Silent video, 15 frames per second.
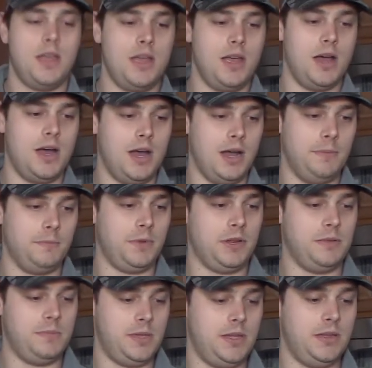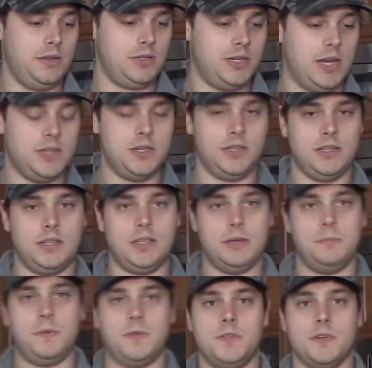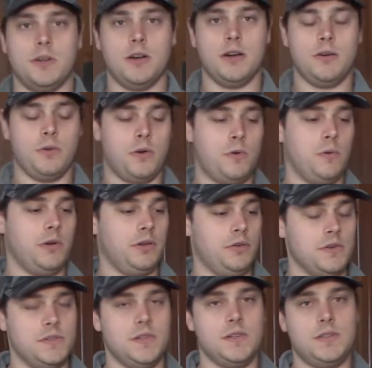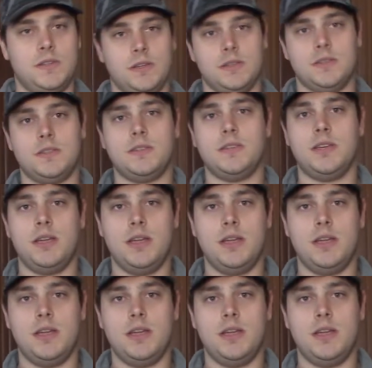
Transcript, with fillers: Uh, I'm going to be changing the temperature, recording the resistance,